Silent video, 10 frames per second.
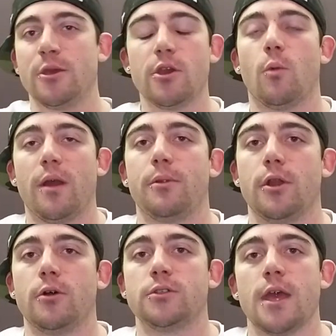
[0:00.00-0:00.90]
you can wipe your
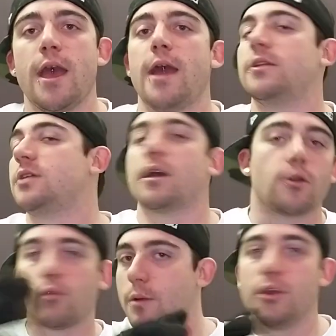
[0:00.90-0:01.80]
nose and it's not going
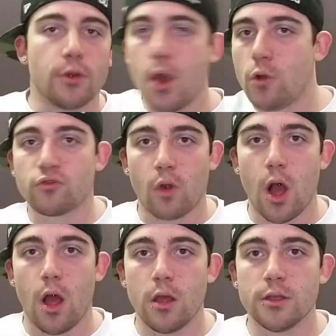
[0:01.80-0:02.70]
to run your nose
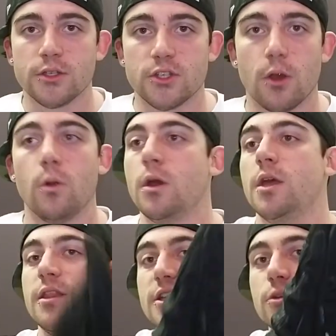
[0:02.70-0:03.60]
raw. So
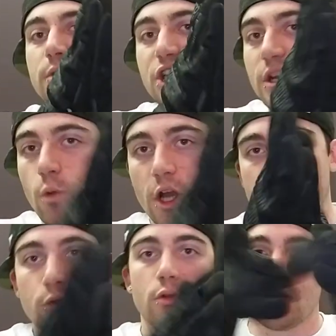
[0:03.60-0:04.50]
these are machine
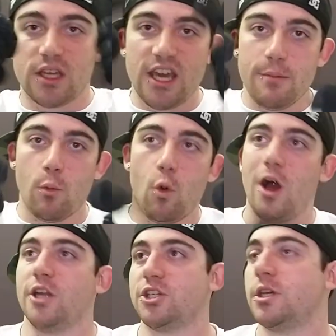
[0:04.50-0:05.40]
washable. Keep them
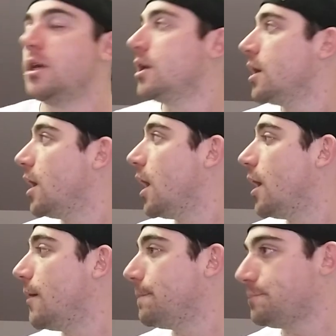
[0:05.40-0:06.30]
washed.
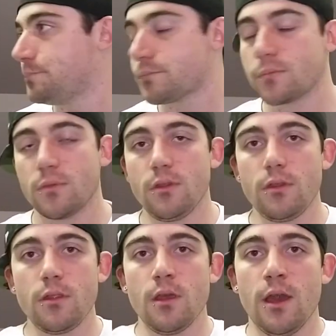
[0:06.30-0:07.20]

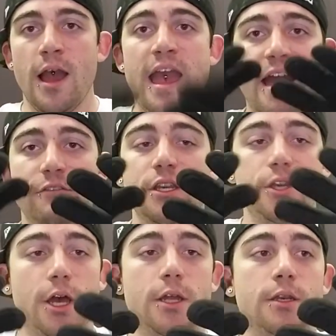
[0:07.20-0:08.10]
I
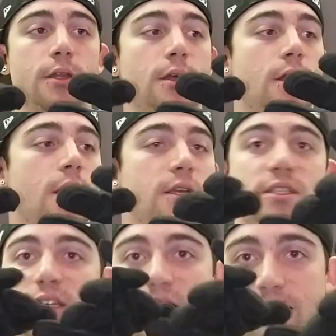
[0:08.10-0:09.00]
haven't done a
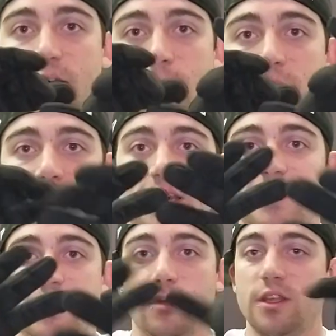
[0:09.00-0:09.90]
significant amount of
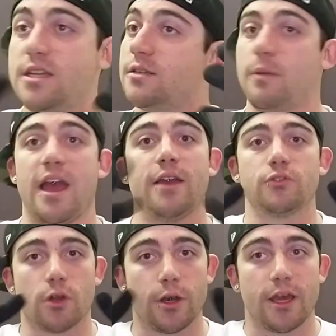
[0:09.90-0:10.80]
testing with these, and my
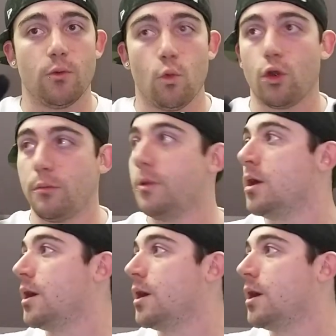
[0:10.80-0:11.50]
hands are already getting warm.